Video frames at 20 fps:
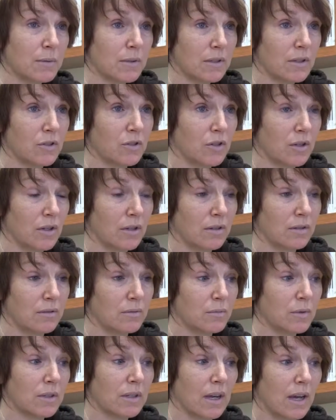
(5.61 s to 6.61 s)

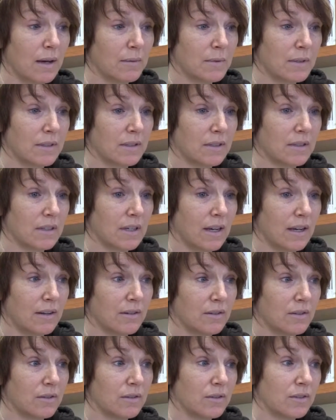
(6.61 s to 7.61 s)
position with cabinet
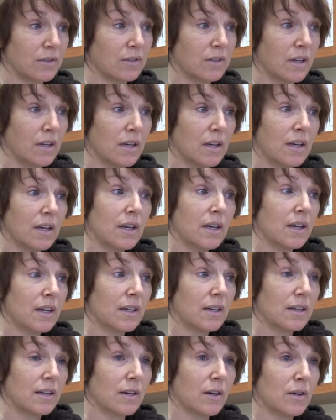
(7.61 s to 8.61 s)
discounters,
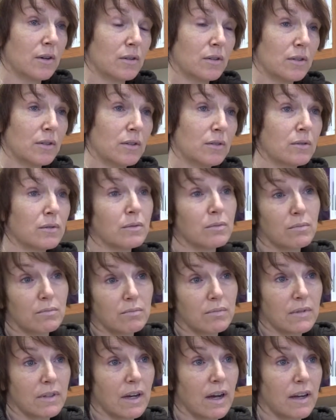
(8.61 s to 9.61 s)
you know, you
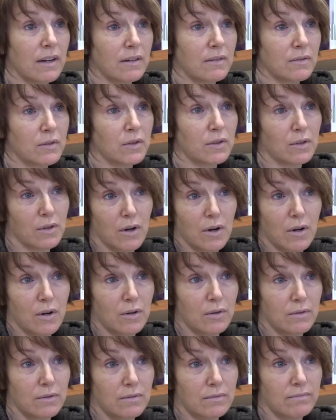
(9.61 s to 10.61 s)
kind of your
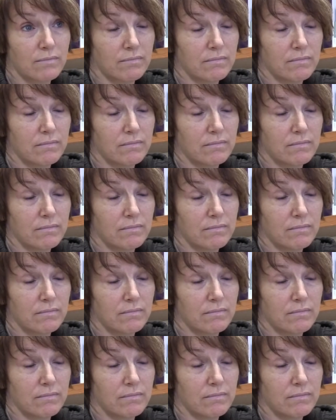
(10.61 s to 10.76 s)
own